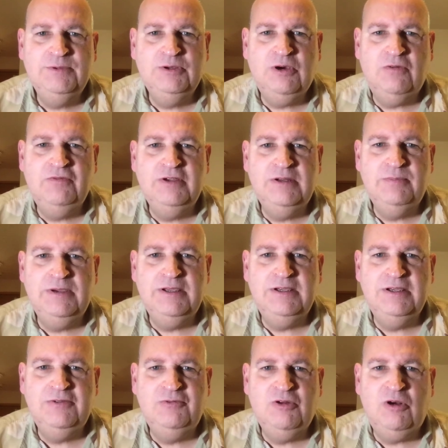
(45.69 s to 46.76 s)
coffee and a
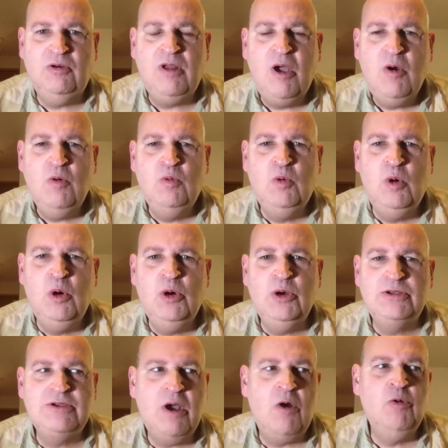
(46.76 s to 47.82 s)
bacon roll
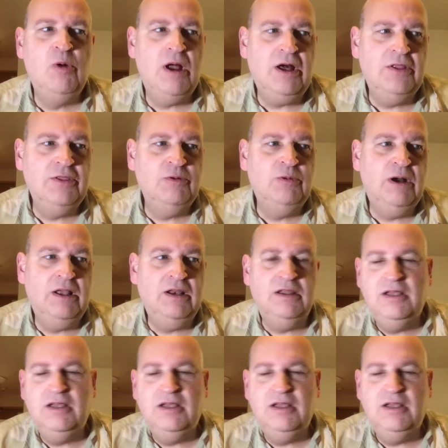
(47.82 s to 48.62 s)
worked rather well.